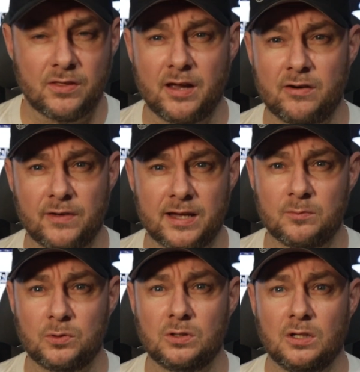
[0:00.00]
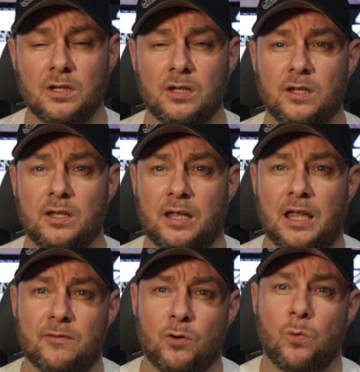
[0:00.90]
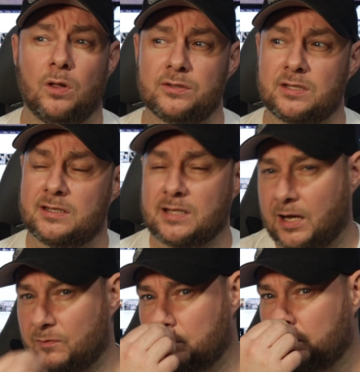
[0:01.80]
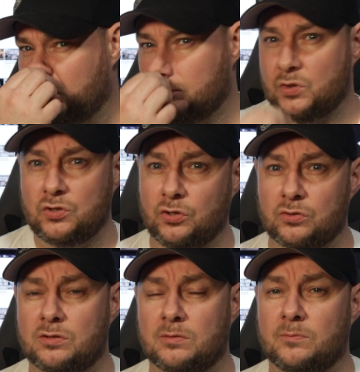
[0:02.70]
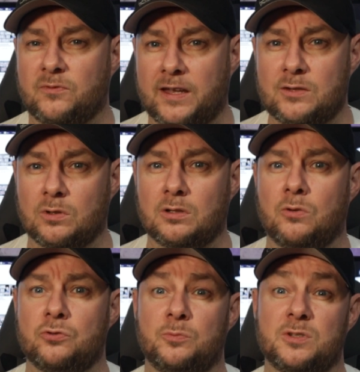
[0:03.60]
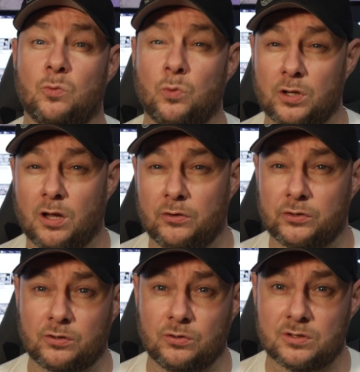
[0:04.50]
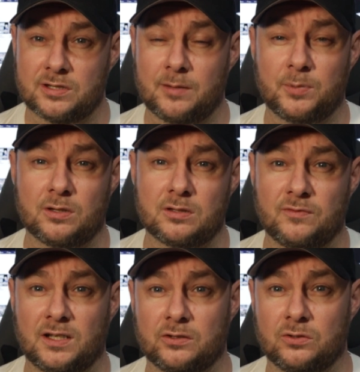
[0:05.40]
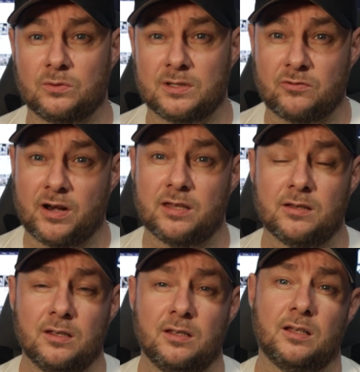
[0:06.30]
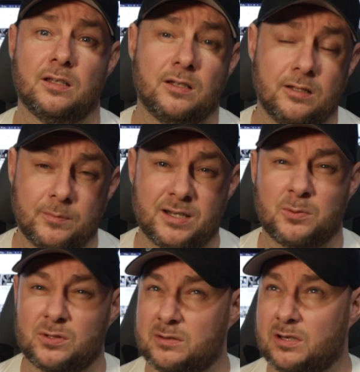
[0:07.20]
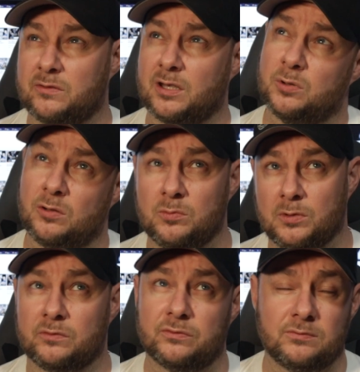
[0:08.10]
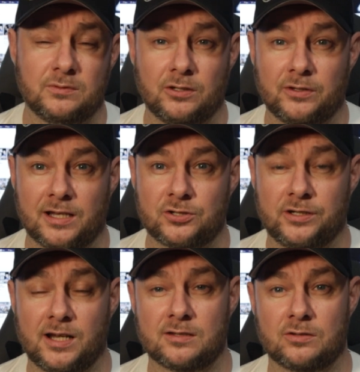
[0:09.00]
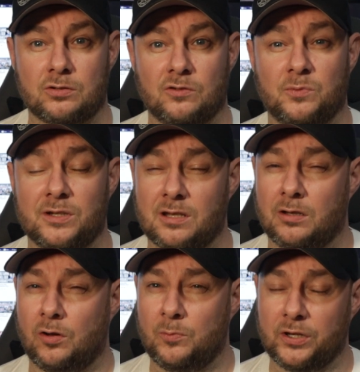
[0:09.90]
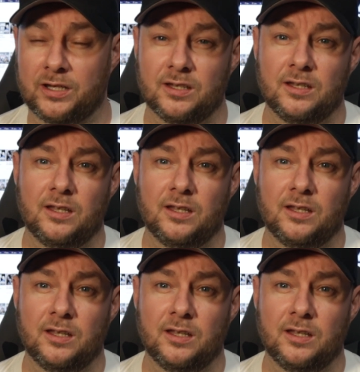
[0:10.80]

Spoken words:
They're available. If I wanted to have just Phase 1 clone troopers, I would have got another core set, because the value is great, and I suppose it solves that problem of, you know, the extra dice and stuff, but it's a lot of money.